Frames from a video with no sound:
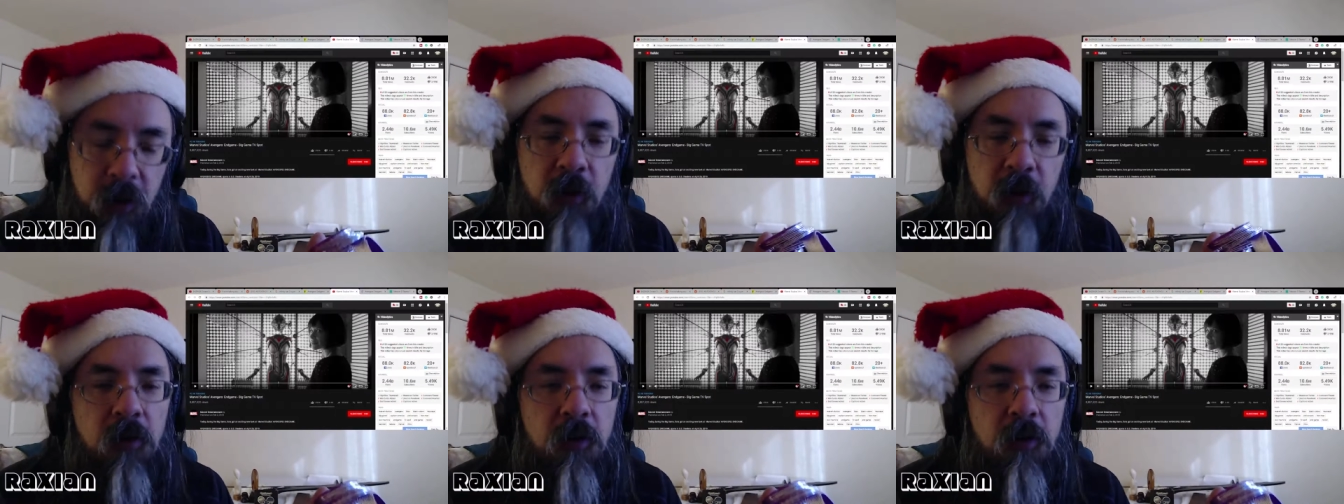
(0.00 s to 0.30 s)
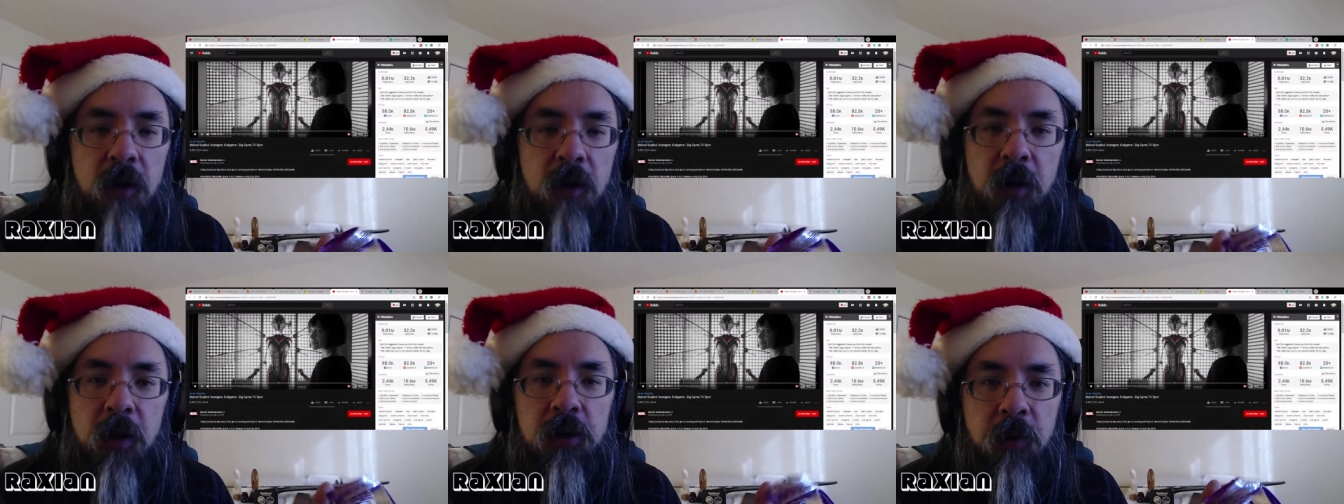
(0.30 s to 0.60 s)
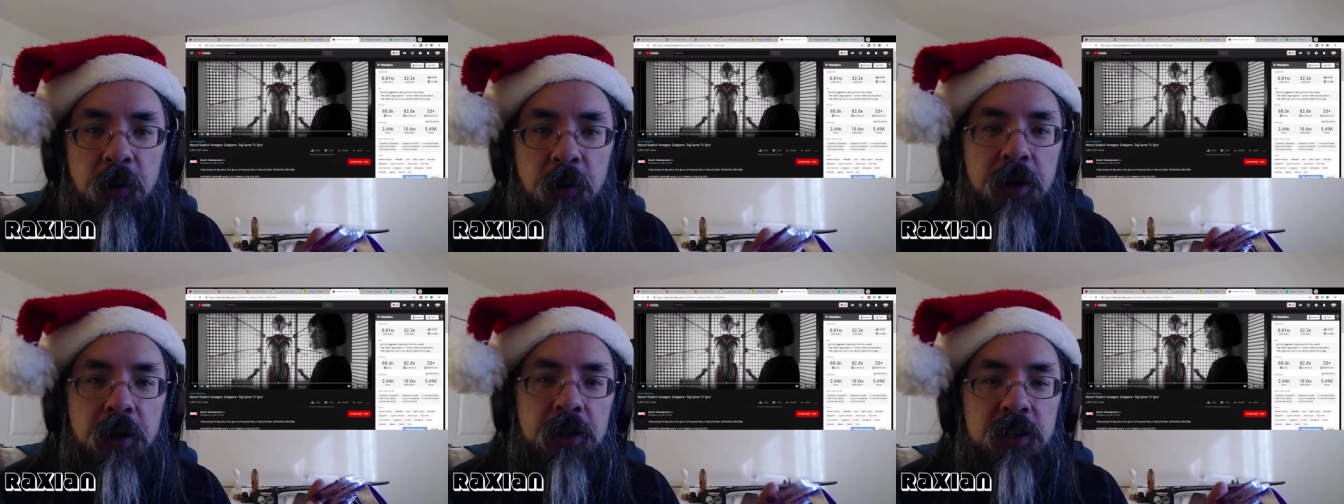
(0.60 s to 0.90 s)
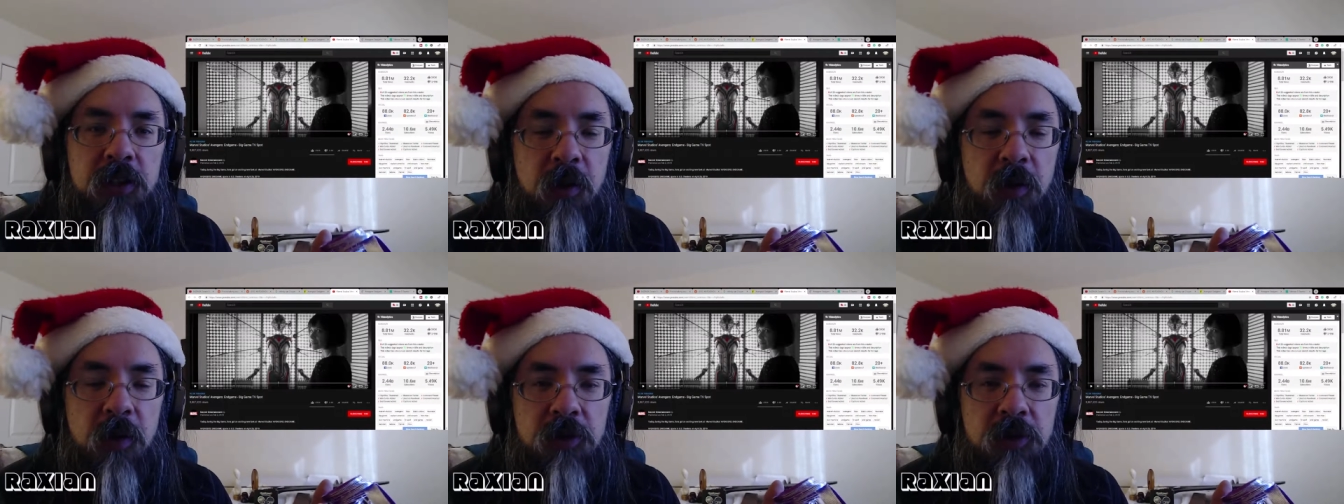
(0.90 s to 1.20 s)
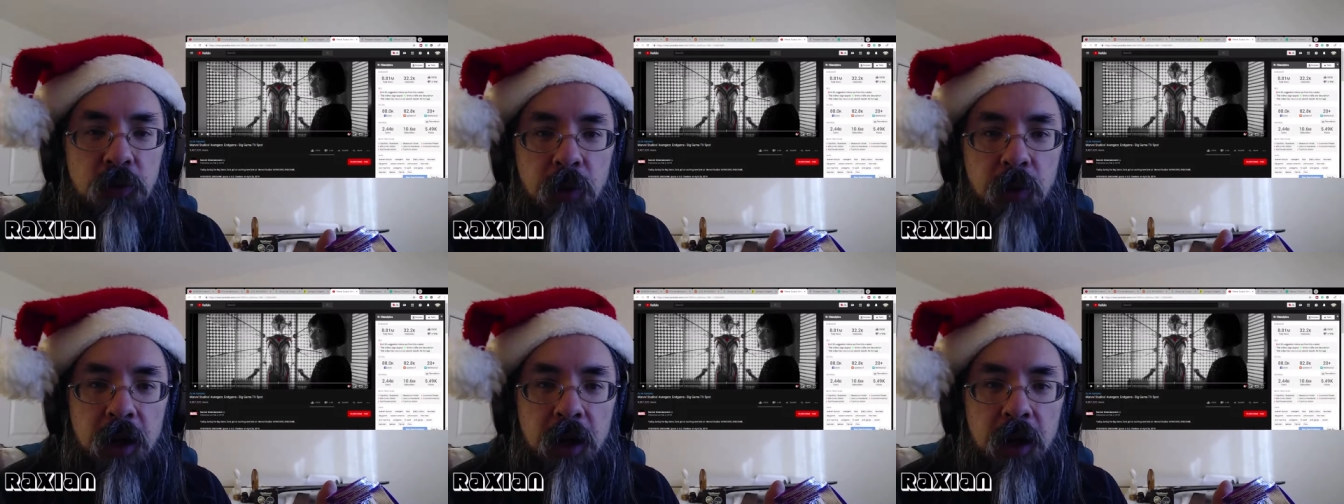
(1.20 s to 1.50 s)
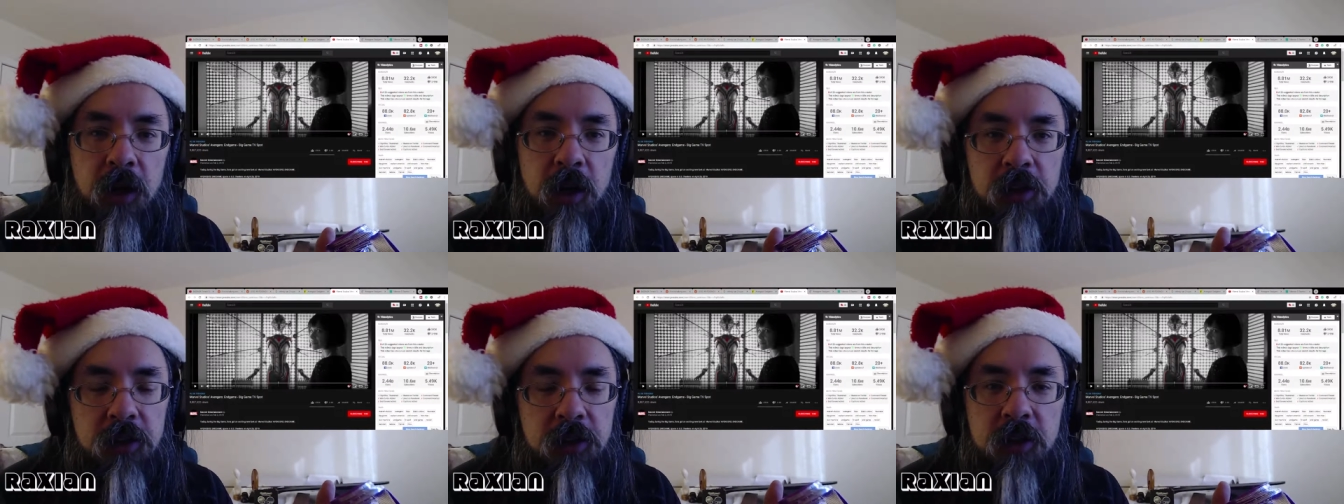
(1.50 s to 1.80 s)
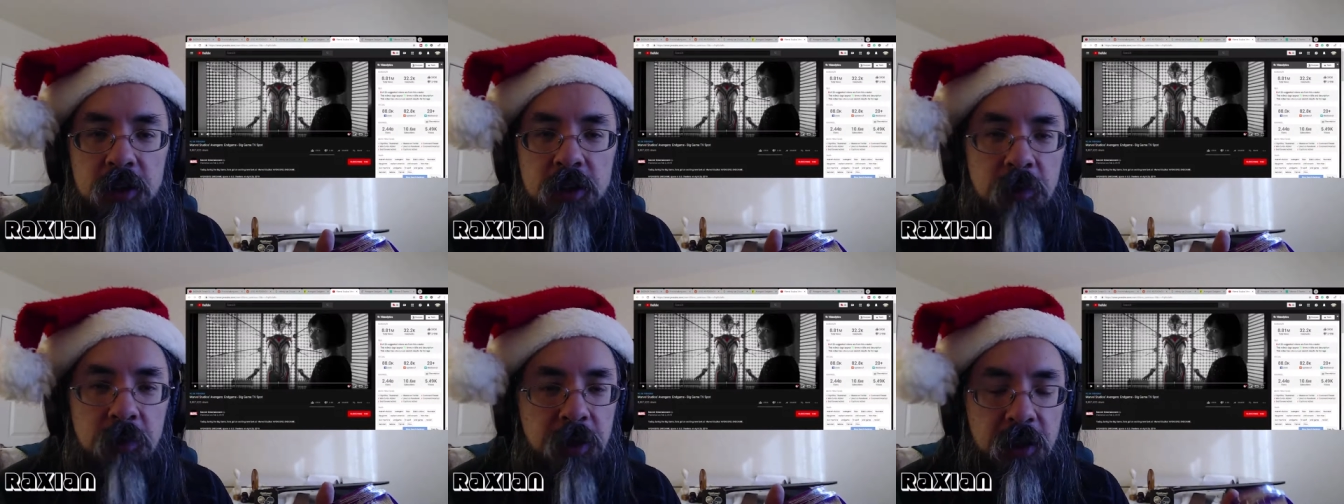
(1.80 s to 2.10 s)
Why am I doing such weird,
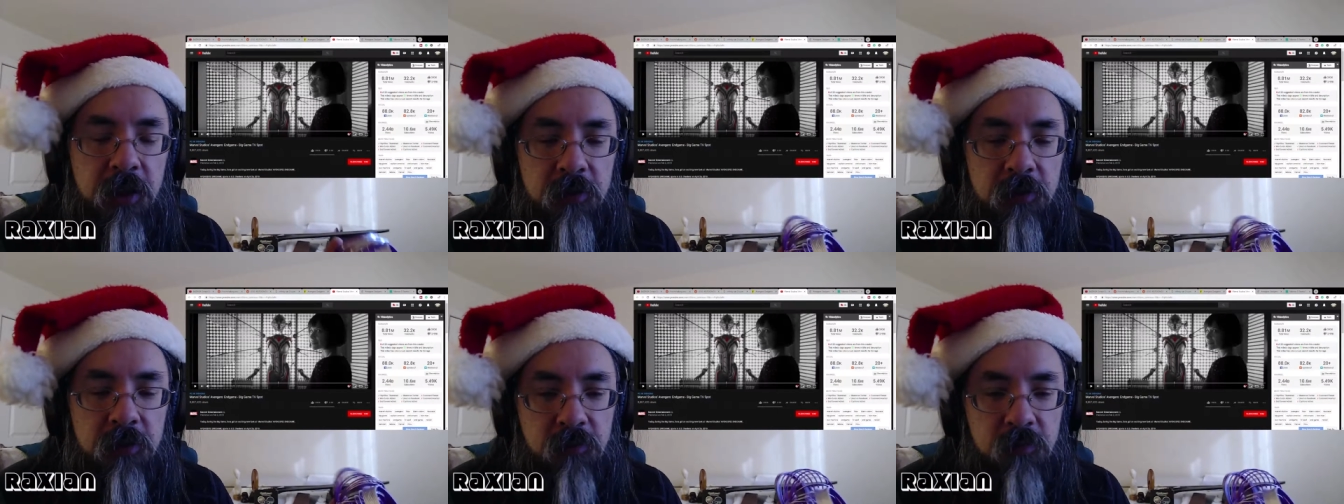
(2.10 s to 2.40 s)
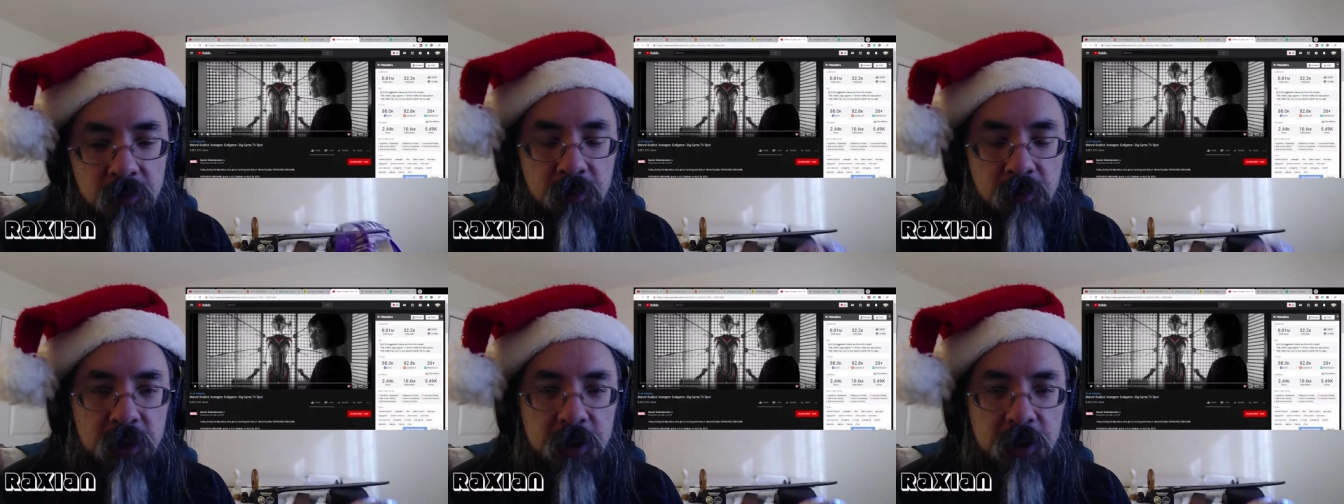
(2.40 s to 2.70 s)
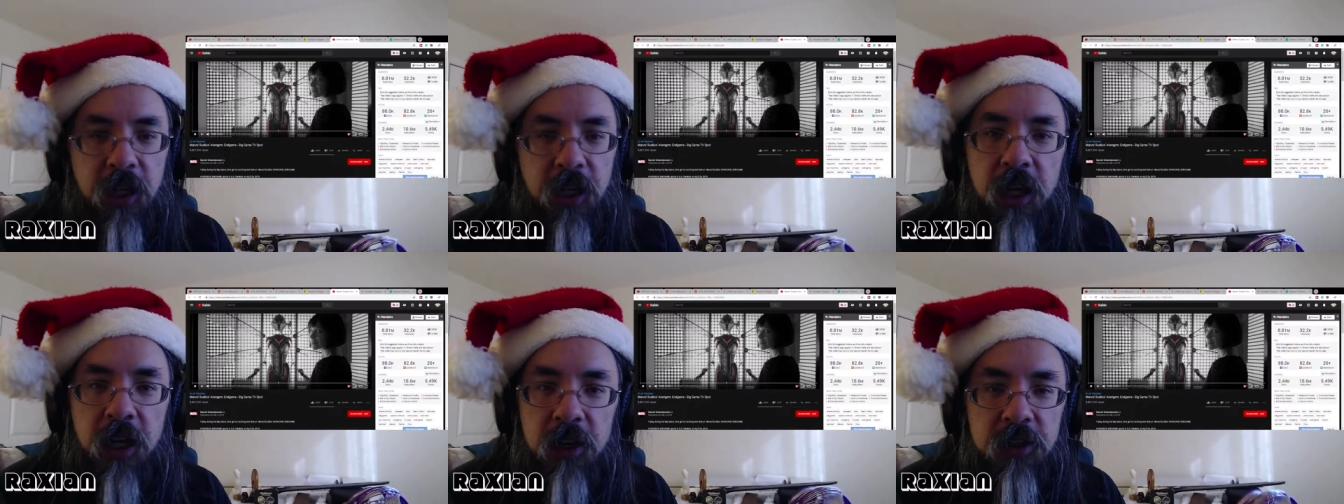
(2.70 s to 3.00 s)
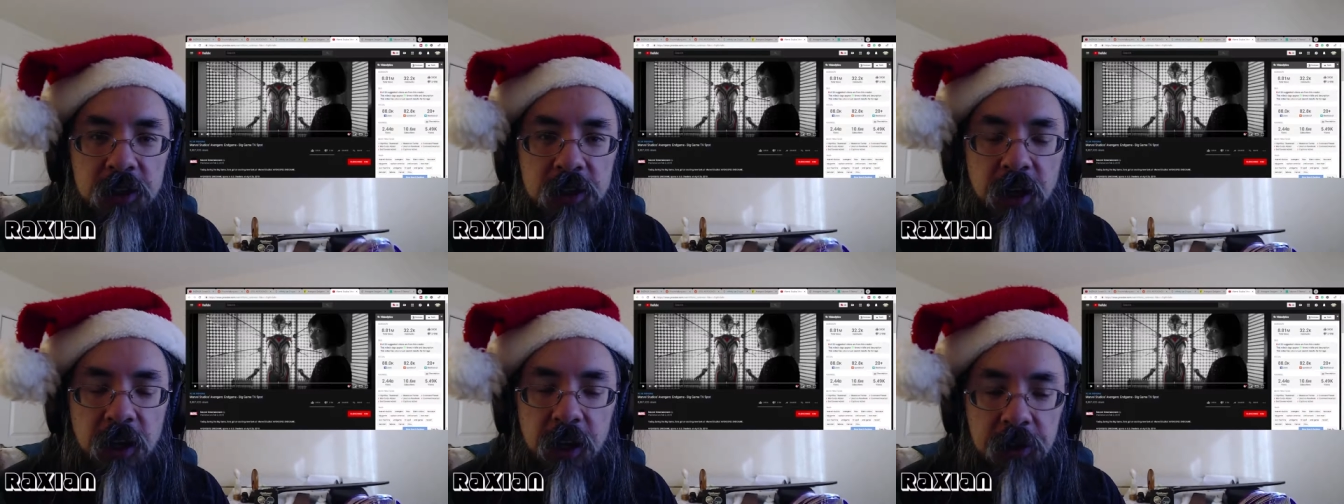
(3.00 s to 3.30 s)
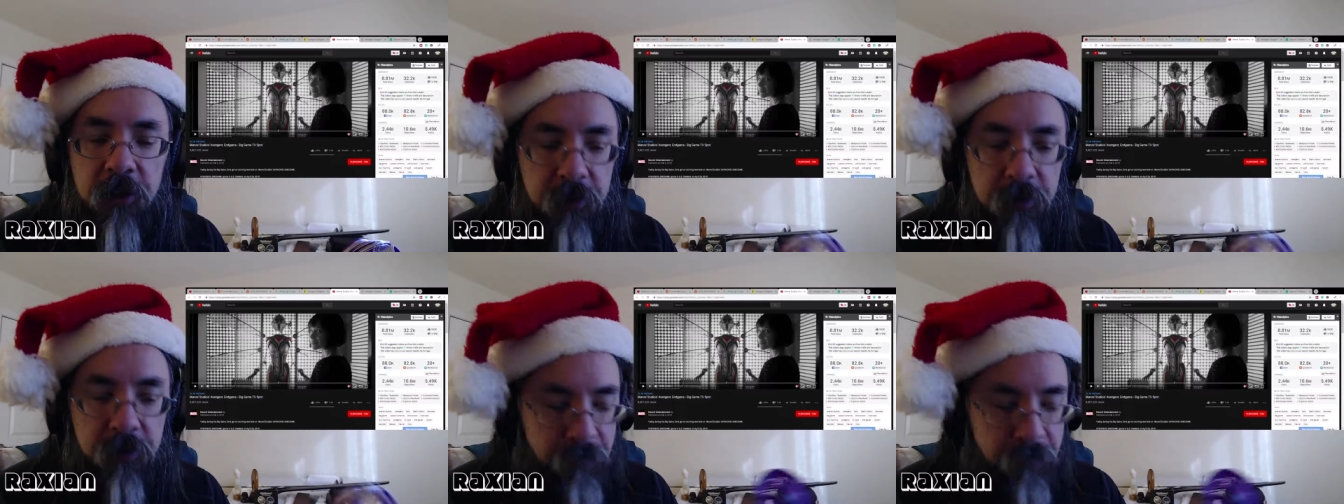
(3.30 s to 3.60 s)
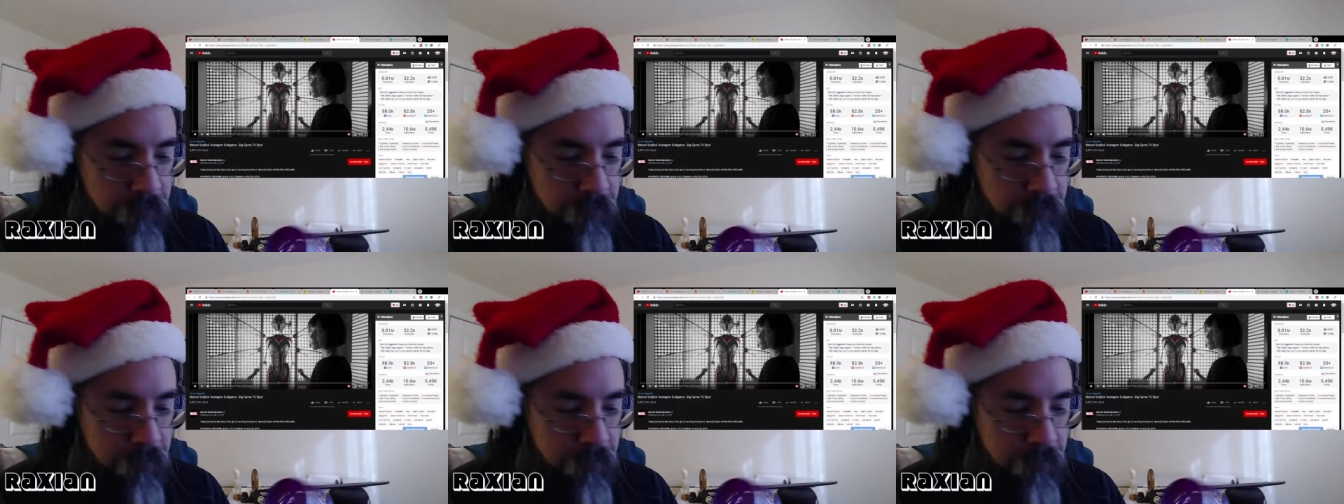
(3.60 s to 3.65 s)
stupid, ridiculous things?